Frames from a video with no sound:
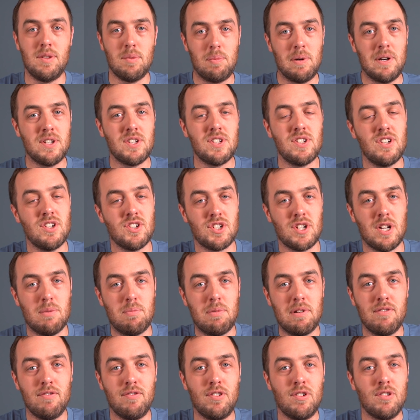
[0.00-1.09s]
the person you're
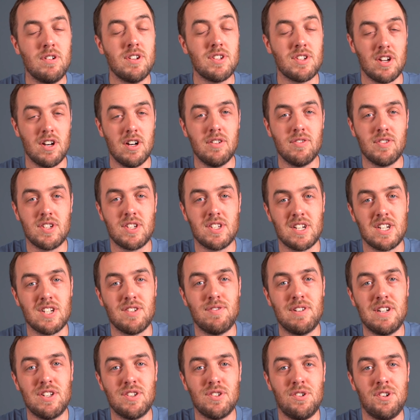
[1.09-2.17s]
shopping for is over 6
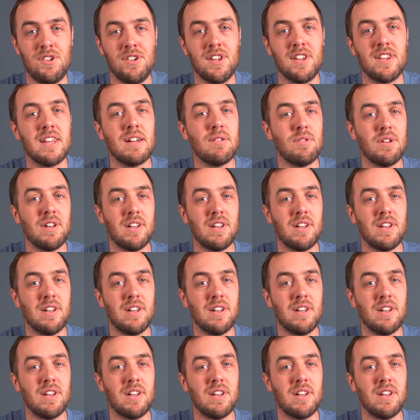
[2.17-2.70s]
feet tall, they will